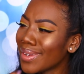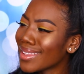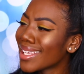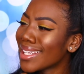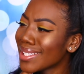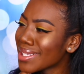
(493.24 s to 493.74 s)

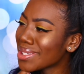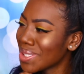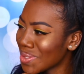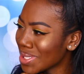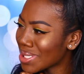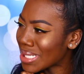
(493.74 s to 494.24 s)
That is
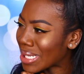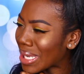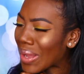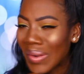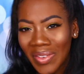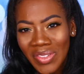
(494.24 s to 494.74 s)
interesting.
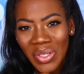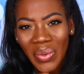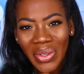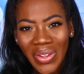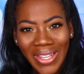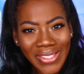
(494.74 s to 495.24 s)
I'd love to know
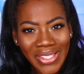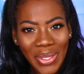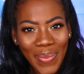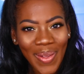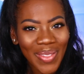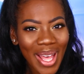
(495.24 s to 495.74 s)
what you guys
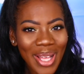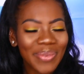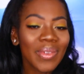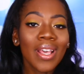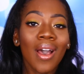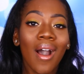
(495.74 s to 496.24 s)
think about
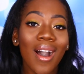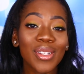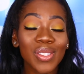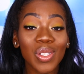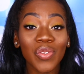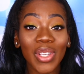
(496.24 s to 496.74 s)
that.
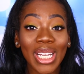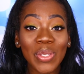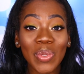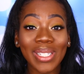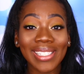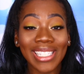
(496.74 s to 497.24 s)
Also, if you
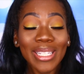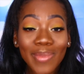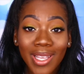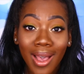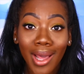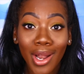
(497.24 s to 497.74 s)
guys want to see
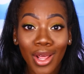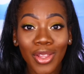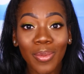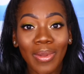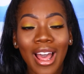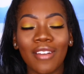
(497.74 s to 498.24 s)
me on
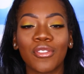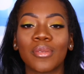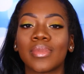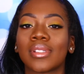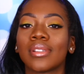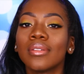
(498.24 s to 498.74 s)
other
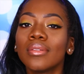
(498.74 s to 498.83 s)
platforms,